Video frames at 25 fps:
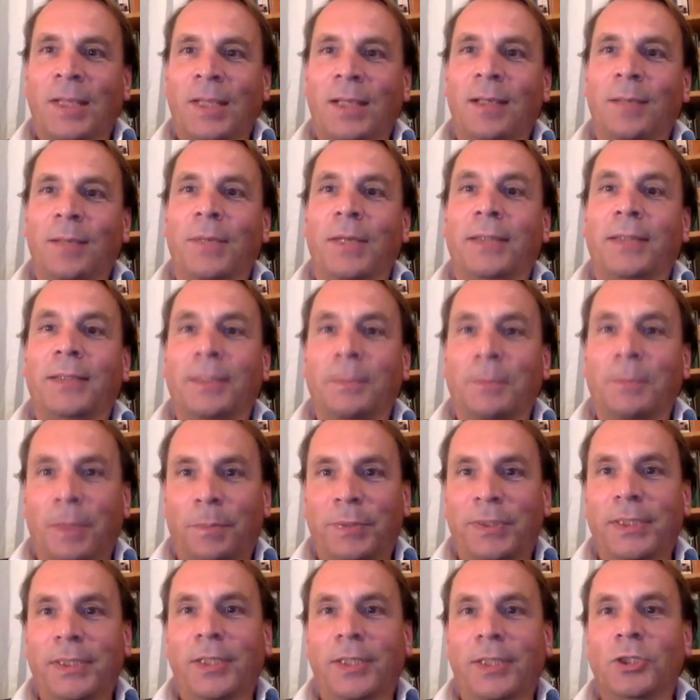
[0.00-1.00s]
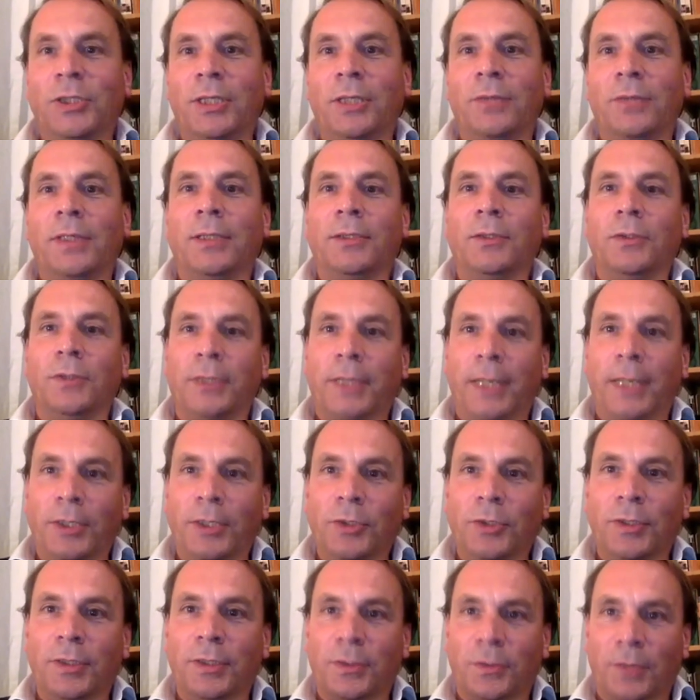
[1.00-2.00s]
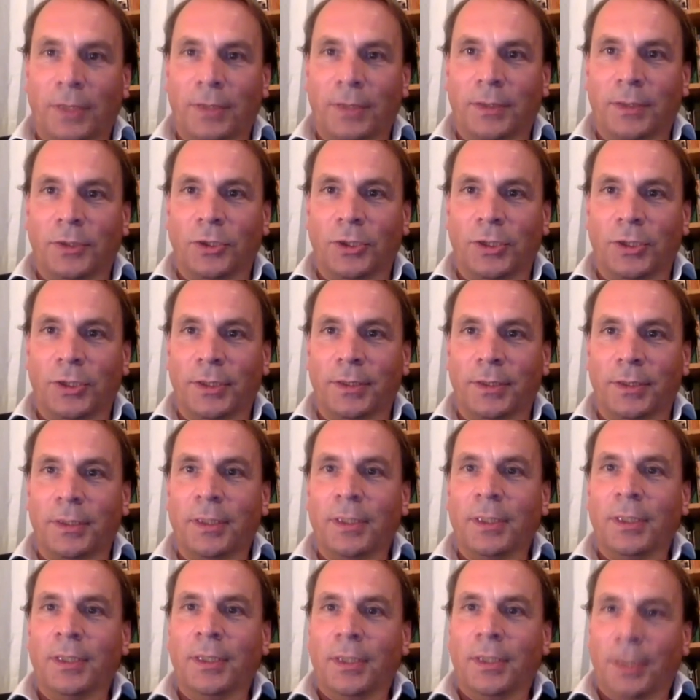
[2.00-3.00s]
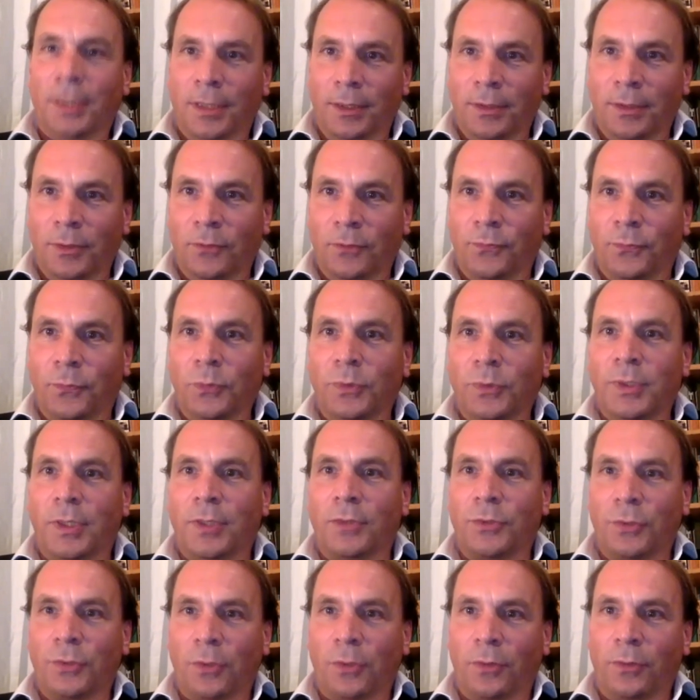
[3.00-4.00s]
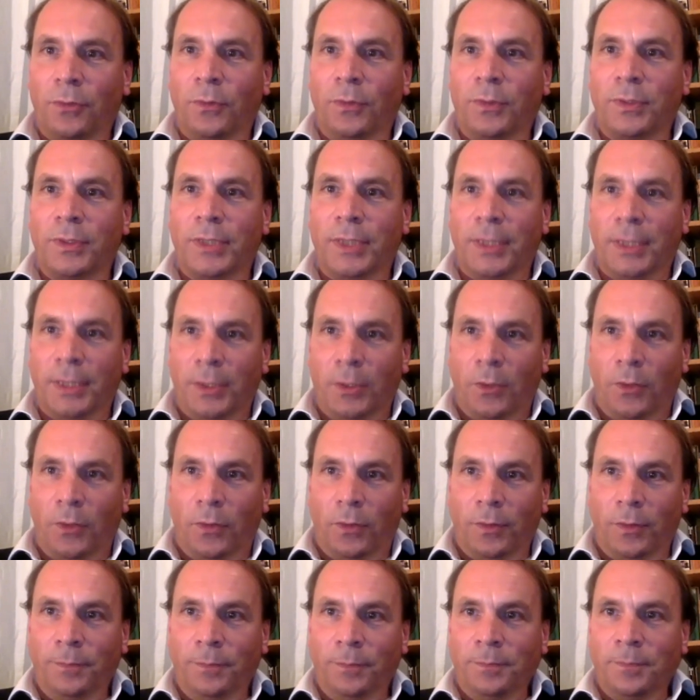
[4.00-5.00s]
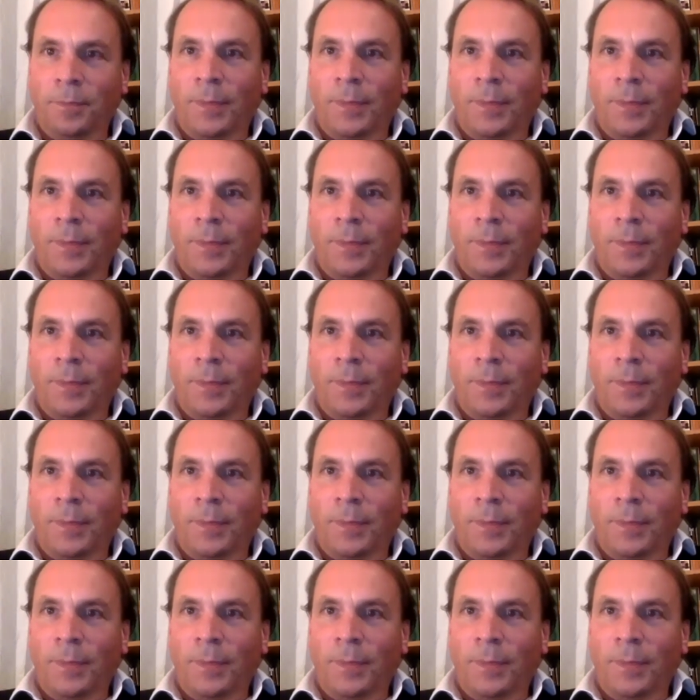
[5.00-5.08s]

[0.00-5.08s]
Um, I did my PhD in education strategies in Futa Toro, Senegal. Uh -huh.